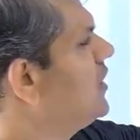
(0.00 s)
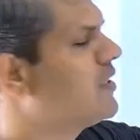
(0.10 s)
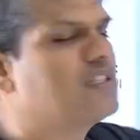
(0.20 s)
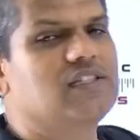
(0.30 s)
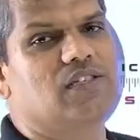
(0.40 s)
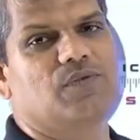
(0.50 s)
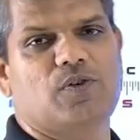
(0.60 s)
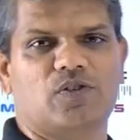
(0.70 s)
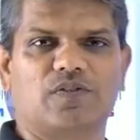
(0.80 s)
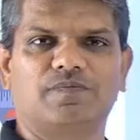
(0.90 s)
64.
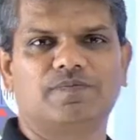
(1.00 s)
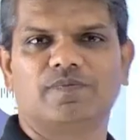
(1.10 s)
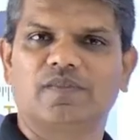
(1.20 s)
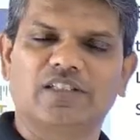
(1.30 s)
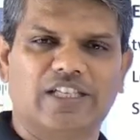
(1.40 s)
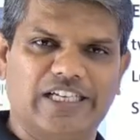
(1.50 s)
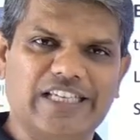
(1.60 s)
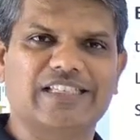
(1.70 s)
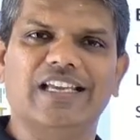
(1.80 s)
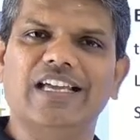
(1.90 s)
That
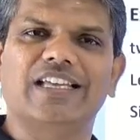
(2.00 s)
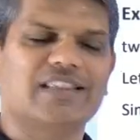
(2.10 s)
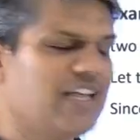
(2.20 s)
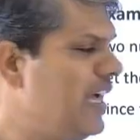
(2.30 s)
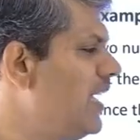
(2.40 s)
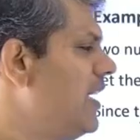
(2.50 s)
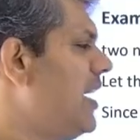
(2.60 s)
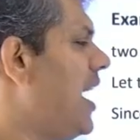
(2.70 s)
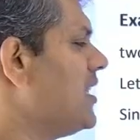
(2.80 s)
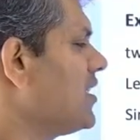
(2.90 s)
is the
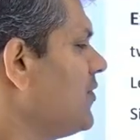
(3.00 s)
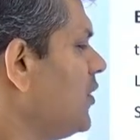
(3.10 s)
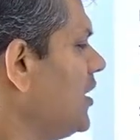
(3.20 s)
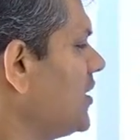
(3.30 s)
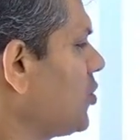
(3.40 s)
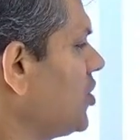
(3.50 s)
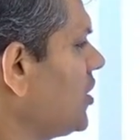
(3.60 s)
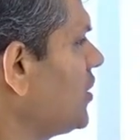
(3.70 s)
answer for this question.